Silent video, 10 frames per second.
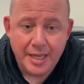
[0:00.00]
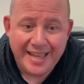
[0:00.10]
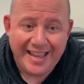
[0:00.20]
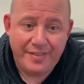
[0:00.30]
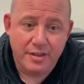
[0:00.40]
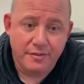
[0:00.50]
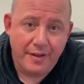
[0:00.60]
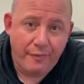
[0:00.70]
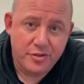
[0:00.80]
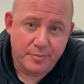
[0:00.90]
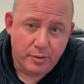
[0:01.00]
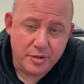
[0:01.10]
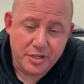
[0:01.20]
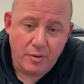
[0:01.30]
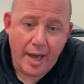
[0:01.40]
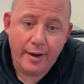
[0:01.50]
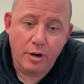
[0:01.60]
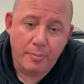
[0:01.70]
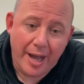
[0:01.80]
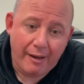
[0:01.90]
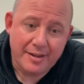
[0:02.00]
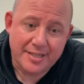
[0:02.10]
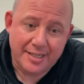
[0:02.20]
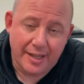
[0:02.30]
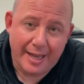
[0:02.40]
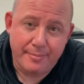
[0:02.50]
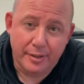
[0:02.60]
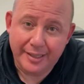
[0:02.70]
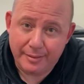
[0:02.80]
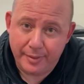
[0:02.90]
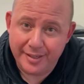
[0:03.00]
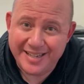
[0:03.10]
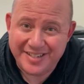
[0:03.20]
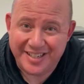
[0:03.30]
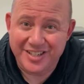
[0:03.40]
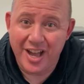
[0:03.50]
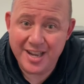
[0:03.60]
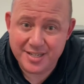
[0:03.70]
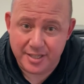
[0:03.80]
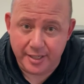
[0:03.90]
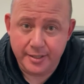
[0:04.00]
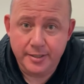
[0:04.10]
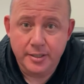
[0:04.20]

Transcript: In the event that your personal auto policy liability limit is exhausted,